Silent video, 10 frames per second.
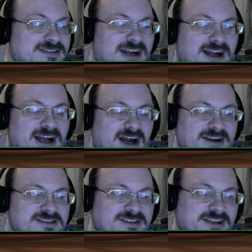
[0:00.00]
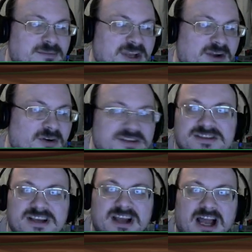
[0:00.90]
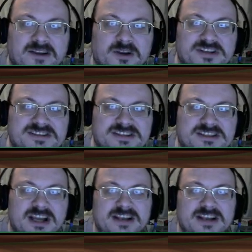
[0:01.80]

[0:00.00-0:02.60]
honestly, because I noticed this